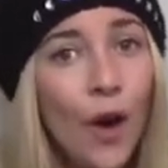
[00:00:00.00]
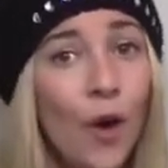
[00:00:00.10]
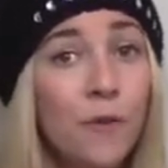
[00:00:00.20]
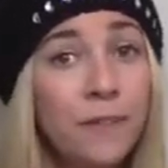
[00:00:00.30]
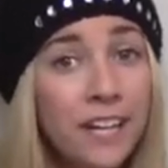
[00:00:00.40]

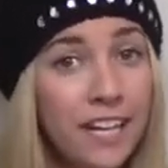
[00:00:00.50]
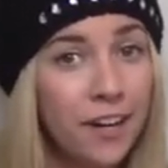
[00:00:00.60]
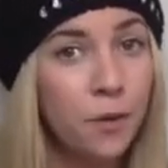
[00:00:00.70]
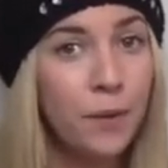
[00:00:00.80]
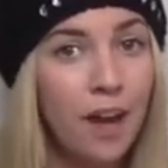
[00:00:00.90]
Over
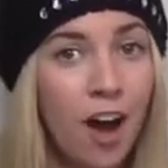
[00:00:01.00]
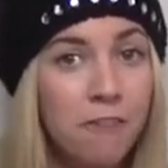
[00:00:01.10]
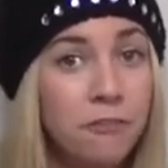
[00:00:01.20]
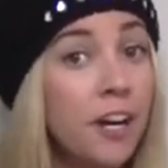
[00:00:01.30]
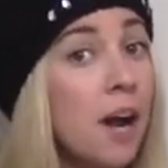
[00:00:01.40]
here we
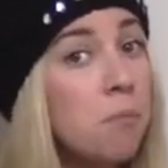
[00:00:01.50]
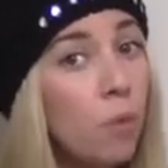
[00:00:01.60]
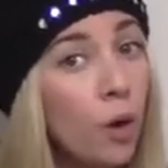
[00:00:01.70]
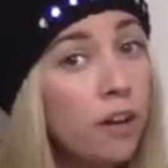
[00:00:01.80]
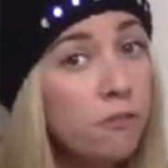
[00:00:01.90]
offer a
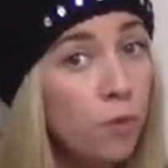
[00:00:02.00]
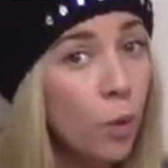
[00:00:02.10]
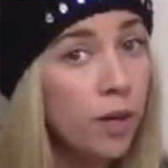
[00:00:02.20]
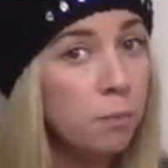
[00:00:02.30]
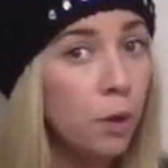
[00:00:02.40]
more
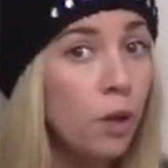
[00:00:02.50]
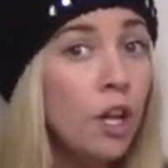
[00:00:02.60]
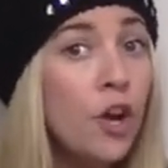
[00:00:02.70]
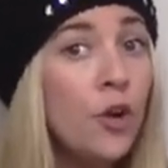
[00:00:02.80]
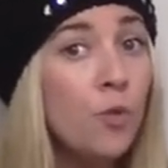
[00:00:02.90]

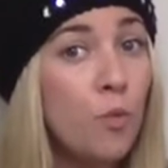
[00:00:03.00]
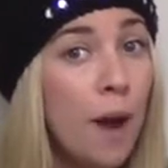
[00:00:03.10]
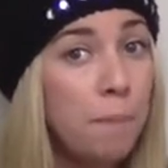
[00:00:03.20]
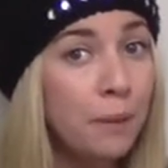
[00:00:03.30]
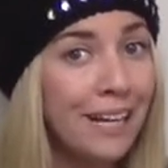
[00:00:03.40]
affordable
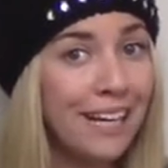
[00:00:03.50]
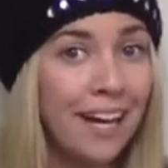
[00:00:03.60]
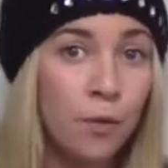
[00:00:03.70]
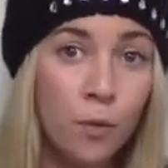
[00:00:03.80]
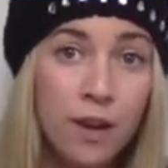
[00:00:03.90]

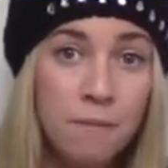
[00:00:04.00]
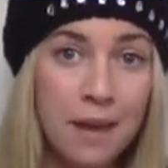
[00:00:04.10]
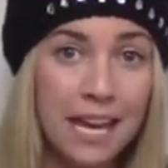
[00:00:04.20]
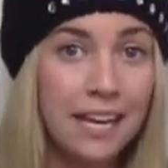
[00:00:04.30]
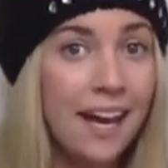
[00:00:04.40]
replica
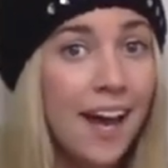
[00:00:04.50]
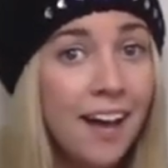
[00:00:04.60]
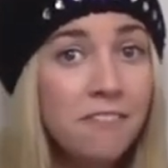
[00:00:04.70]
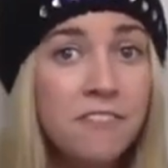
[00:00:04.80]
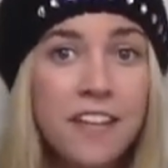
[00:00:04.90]
remake
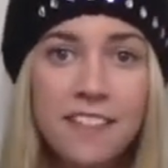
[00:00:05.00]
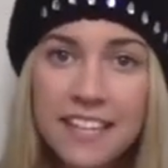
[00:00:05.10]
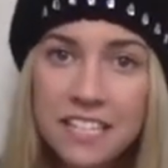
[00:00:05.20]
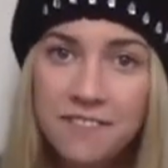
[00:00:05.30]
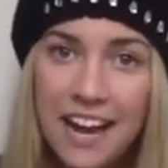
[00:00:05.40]
of
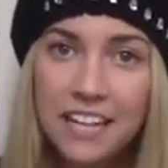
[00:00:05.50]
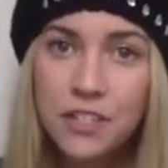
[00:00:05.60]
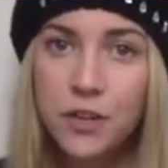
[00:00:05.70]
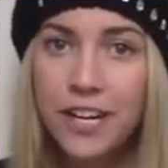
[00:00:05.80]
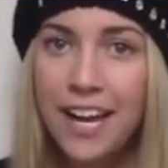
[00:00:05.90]
this
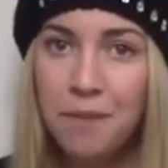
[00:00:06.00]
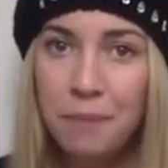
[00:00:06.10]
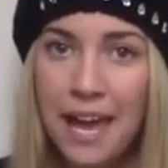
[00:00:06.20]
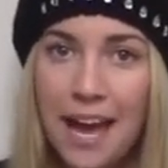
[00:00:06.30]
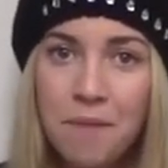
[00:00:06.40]
factory
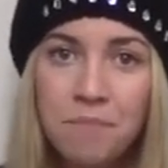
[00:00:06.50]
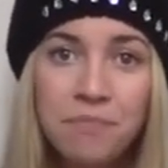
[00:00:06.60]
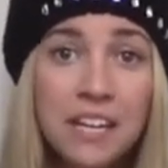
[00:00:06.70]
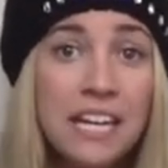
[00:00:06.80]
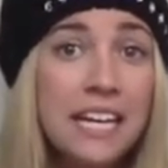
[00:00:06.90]
hubcap.
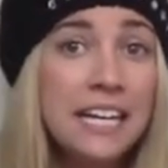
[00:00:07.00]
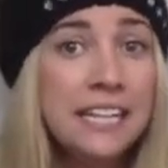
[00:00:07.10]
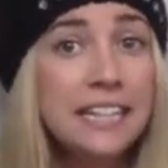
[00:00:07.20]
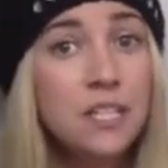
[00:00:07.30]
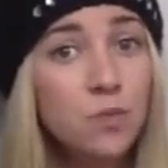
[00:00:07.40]

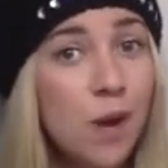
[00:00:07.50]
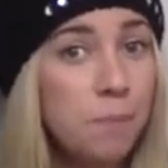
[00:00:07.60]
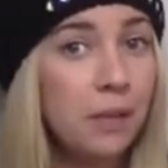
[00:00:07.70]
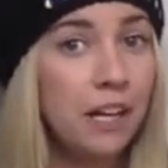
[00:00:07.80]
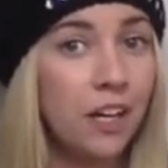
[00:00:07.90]
This
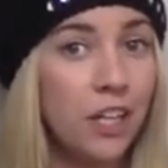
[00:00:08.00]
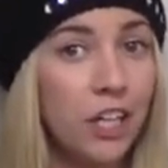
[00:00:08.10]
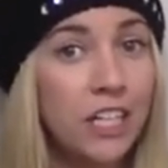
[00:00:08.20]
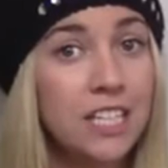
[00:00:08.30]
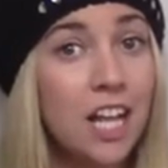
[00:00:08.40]
replica
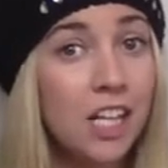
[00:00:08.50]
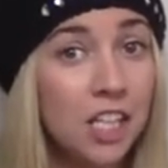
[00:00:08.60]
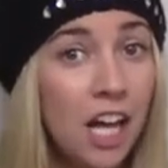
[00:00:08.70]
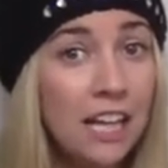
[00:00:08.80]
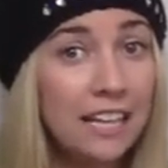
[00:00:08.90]
looks a
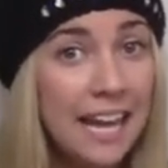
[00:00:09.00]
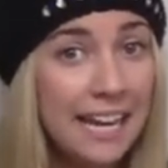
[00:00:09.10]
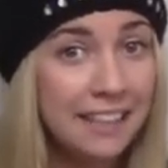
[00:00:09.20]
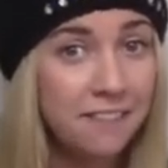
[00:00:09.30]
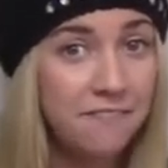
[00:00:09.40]
lot
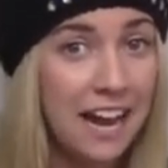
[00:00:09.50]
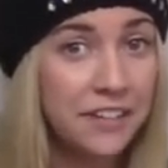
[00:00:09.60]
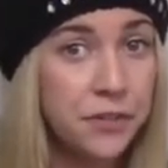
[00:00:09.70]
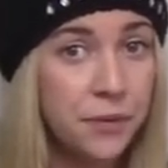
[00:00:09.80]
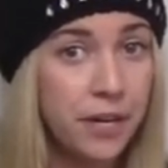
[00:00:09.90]
like the
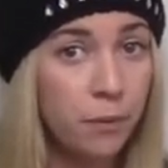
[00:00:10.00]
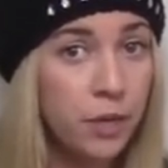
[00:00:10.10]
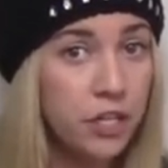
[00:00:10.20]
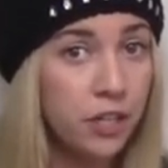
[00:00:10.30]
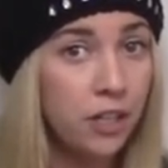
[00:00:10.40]
factory
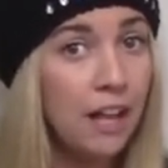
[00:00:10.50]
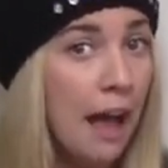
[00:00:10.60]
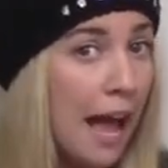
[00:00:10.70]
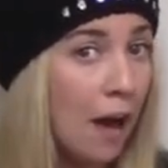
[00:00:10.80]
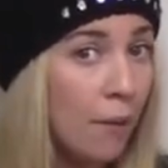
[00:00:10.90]
original,
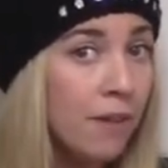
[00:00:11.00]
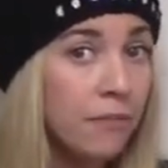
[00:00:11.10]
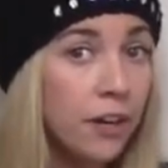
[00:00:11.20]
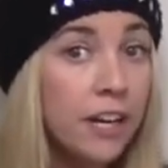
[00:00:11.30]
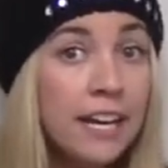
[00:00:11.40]

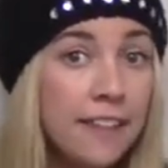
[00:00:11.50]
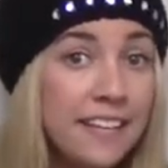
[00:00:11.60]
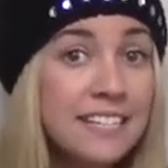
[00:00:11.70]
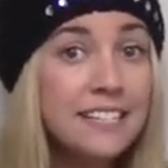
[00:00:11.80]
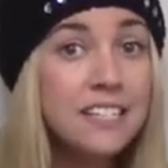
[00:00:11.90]
however,
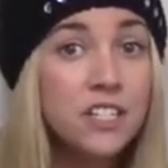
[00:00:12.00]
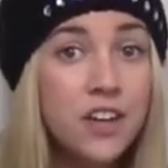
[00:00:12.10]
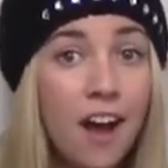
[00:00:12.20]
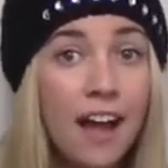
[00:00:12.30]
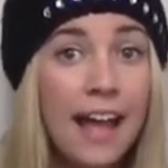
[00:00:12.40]
this does
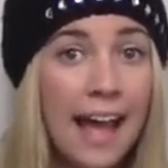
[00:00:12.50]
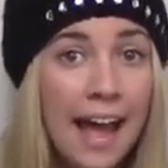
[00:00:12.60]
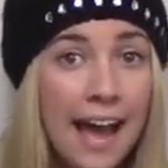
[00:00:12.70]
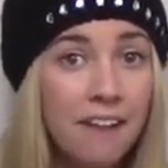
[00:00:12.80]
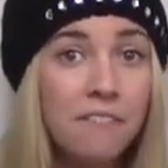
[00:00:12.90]
not
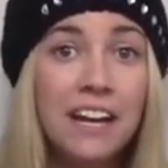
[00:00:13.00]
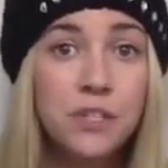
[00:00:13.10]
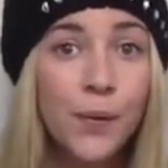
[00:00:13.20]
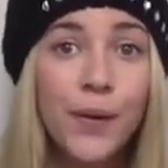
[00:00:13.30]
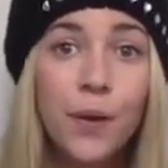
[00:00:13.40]
have that
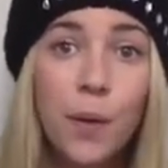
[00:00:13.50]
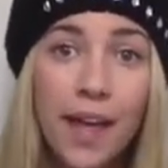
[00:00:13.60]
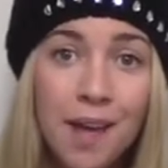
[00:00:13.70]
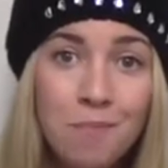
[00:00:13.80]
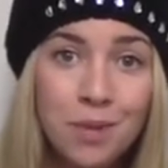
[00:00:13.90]
Toyota
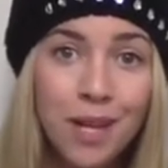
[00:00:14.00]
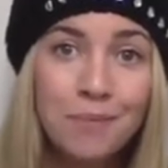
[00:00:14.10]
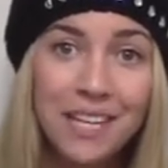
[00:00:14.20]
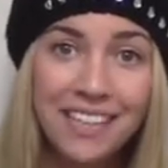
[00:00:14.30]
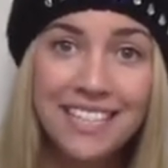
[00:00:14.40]

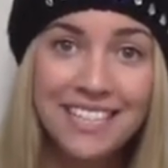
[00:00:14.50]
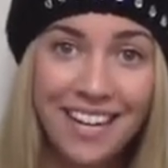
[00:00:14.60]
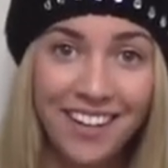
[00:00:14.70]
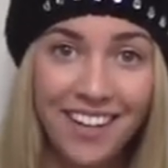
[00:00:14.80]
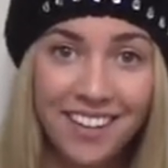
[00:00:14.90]
emblem in the
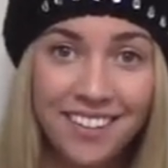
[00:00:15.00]
center.